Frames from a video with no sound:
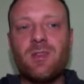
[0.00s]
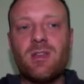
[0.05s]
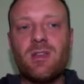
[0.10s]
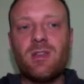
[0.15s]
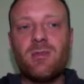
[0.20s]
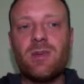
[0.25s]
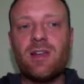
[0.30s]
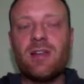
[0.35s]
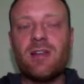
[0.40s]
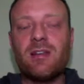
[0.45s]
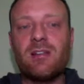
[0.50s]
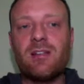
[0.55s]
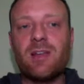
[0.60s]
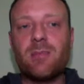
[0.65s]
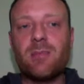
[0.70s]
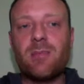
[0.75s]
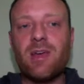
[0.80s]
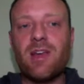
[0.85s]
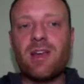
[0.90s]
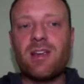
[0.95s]
We can
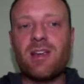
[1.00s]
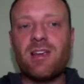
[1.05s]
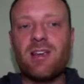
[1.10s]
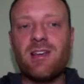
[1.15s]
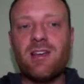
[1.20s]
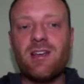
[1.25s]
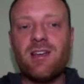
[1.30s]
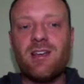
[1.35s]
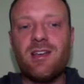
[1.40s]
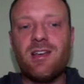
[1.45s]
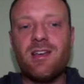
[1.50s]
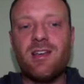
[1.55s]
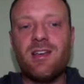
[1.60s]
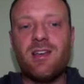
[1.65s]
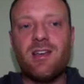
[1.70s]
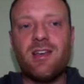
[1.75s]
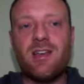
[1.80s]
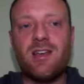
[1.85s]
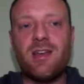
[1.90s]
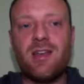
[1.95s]
click back
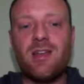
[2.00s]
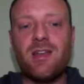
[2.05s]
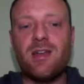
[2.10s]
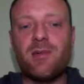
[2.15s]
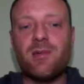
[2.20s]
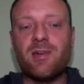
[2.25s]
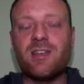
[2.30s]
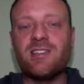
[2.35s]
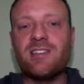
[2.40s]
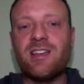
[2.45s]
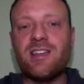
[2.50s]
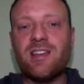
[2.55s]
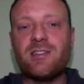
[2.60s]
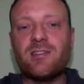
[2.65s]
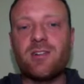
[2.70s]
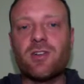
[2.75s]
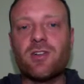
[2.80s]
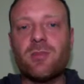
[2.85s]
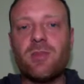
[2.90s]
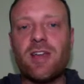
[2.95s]
and now we can see our
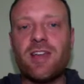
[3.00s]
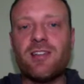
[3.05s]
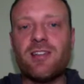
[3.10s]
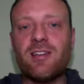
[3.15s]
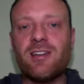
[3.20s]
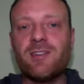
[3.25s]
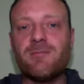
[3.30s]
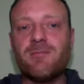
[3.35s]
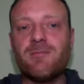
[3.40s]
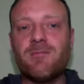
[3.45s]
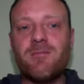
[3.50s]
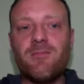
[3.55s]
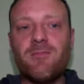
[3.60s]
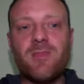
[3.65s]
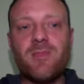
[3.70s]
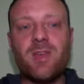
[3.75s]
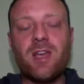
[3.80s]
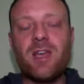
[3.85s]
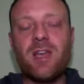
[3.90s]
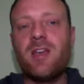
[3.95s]
document outline
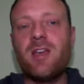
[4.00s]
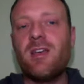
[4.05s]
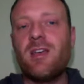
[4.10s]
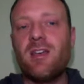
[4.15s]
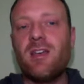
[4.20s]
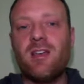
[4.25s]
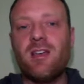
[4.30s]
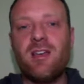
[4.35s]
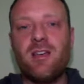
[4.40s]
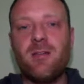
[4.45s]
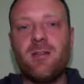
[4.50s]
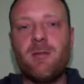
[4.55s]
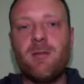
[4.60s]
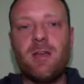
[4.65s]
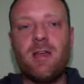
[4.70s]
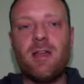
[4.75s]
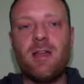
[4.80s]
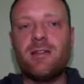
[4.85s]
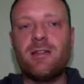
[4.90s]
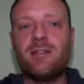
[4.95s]

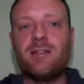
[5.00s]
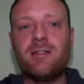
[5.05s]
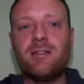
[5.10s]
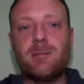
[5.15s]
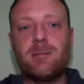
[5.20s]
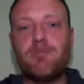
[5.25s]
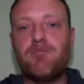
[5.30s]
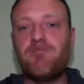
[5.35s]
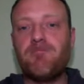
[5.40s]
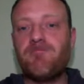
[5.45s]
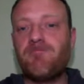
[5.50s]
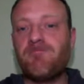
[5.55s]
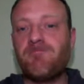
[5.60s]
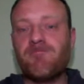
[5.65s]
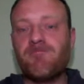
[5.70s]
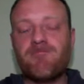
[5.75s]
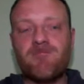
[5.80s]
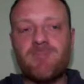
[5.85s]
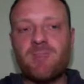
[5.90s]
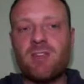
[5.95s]
and um,
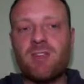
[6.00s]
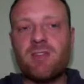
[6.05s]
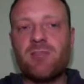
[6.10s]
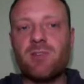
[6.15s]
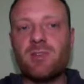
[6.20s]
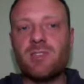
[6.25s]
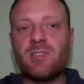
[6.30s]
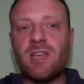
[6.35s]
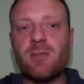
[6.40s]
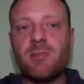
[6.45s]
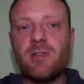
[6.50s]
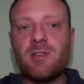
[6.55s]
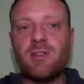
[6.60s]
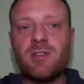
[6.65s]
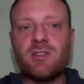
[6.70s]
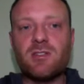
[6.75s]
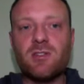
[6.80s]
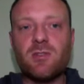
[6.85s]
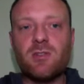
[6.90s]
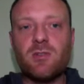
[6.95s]
everyone's happy.
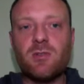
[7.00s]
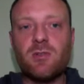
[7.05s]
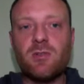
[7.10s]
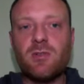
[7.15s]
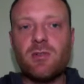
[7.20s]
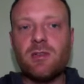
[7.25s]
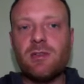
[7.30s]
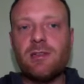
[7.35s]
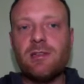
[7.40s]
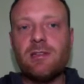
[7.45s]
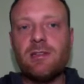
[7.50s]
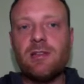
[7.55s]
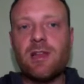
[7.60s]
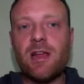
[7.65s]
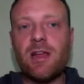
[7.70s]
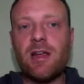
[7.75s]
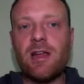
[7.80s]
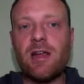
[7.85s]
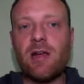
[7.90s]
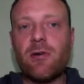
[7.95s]
There's no little
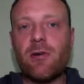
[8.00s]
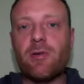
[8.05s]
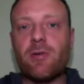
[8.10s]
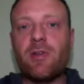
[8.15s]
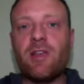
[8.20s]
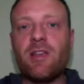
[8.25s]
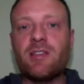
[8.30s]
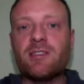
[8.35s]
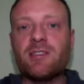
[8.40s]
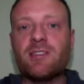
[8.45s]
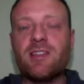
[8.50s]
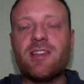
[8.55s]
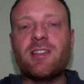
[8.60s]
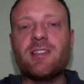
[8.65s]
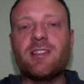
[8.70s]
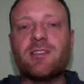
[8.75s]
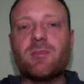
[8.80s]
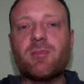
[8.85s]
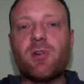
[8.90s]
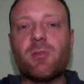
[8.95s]
arrow here saying
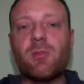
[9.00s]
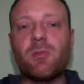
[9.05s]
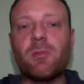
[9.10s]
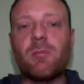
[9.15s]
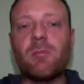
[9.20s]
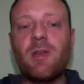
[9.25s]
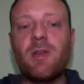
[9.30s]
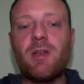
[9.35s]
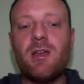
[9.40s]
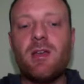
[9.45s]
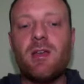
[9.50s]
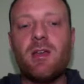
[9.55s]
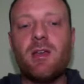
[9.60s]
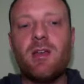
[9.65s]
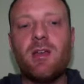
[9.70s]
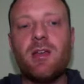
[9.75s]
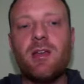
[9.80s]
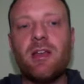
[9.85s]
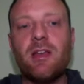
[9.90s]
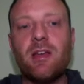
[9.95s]
there's a problem.
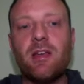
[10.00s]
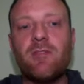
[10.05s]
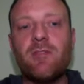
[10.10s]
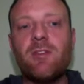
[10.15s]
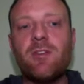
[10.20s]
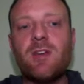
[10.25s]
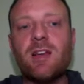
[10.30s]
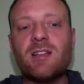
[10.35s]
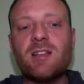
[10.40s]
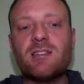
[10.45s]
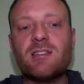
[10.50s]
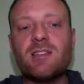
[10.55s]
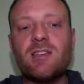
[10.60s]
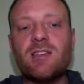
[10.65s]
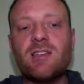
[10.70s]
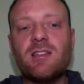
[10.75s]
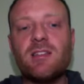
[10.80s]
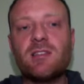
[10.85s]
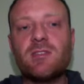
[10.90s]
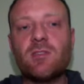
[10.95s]
Now, if you can't
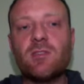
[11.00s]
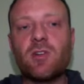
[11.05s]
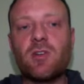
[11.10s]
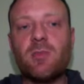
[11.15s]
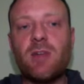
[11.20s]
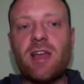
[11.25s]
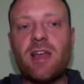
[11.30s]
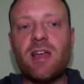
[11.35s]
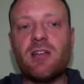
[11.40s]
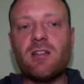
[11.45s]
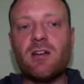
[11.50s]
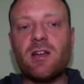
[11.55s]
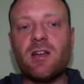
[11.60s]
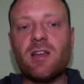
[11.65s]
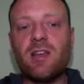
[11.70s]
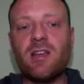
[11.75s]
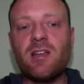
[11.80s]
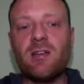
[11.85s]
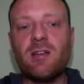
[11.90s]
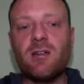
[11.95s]
see this document outline
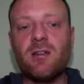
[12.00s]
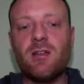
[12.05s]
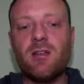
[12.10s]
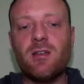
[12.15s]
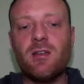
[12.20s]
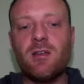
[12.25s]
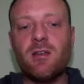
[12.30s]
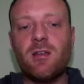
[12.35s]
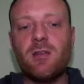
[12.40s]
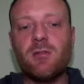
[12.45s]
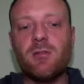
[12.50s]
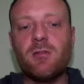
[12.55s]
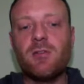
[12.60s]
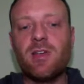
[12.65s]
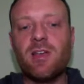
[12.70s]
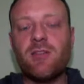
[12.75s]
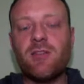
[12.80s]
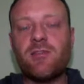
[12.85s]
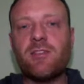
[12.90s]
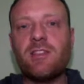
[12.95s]
here, look
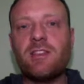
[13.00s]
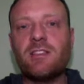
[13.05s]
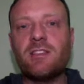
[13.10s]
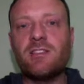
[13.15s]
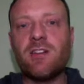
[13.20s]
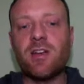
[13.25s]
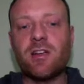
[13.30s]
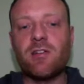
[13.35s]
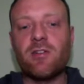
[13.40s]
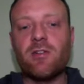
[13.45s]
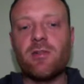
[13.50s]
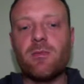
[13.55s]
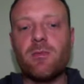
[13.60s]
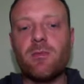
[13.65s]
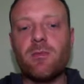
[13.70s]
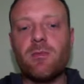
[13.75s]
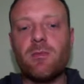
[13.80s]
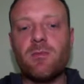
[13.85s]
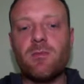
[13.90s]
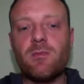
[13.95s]
out for this icon
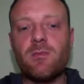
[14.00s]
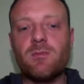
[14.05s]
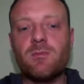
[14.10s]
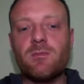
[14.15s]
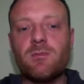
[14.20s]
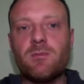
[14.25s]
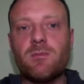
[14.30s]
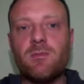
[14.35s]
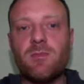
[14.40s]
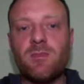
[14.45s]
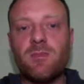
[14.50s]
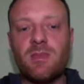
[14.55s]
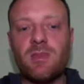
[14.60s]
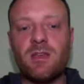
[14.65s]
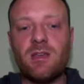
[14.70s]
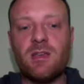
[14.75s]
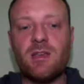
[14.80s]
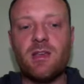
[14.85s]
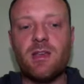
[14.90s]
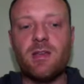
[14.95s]

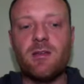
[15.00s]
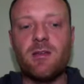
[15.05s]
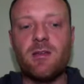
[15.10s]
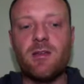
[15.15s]
here.